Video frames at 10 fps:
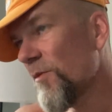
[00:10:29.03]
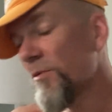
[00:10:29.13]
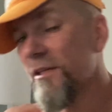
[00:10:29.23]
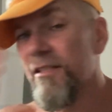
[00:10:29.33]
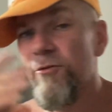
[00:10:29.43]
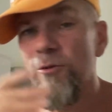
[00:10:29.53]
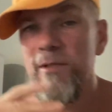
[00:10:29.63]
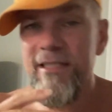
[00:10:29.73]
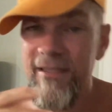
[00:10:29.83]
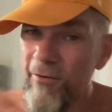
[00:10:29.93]
Pretty soon you'll
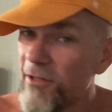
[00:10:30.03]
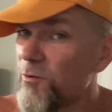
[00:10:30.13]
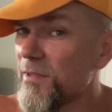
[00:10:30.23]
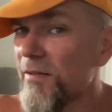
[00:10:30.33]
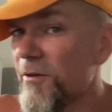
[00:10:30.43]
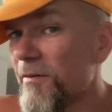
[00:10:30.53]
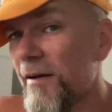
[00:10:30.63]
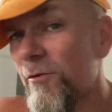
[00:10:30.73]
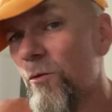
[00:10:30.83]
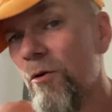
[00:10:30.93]
be seventy, doing
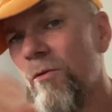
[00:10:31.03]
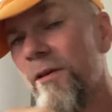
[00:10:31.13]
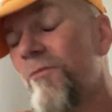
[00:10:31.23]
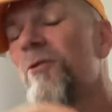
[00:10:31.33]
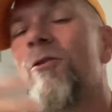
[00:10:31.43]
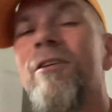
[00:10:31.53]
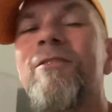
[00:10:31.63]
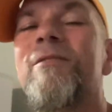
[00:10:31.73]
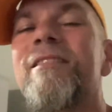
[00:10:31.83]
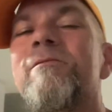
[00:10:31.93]
seventy-five in a row. If you're already
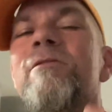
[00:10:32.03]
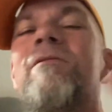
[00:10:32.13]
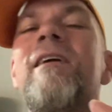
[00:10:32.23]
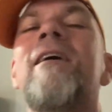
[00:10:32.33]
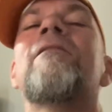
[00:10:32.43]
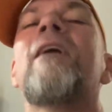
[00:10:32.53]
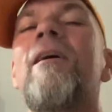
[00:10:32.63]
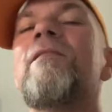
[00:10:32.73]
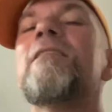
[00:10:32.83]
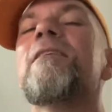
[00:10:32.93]
doing seventy-five,
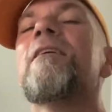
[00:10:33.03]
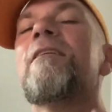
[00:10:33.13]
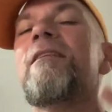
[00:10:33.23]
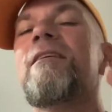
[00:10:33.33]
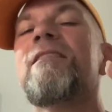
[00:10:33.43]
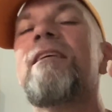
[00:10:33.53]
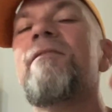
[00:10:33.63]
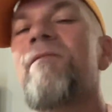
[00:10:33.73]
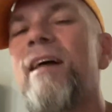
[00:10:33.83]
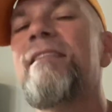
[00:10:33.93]
obviously this
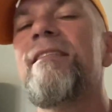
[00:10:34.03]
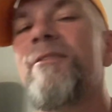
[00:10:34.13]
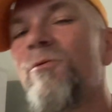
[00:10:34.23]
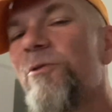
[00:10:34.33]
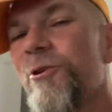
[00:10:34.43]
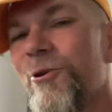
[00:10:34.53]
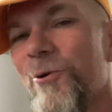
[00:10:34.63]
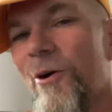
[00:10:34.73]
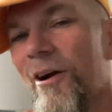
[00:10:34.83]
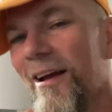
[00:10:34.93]
advice isn't for
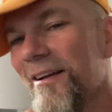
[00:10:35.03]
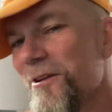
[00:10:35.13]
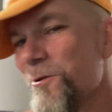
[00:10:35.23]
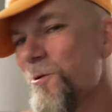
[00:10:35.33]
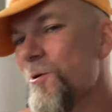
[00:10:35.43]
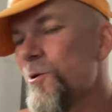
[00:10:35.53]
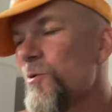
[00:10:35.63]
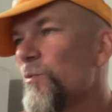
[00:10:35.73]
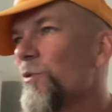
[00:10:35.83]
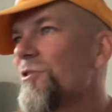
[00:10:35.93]
you, all right?
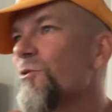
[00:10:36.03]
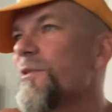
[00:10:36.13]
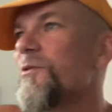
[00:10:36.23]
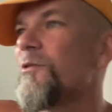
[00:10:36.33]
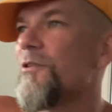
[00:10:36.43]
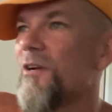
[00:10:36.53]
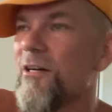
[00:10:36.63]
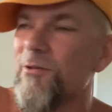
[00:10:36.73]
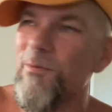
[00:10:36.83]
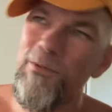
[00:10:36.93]
But you'll be doing your one
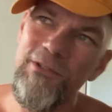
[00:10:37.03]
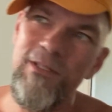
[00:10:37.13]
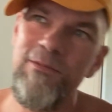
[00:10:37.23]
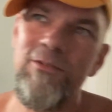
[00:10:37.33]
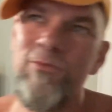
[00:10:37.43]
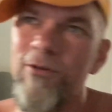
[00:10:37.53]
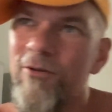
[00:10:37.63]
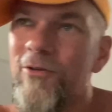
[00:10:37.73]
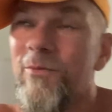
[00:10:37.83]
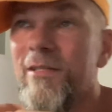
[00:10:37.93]
hundred push-ups in a
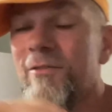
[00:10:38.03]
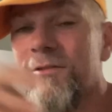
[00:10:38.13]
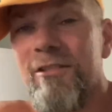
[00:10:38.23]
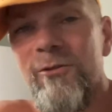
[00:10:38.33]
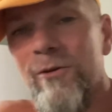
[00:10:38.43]
row. You'll be doing two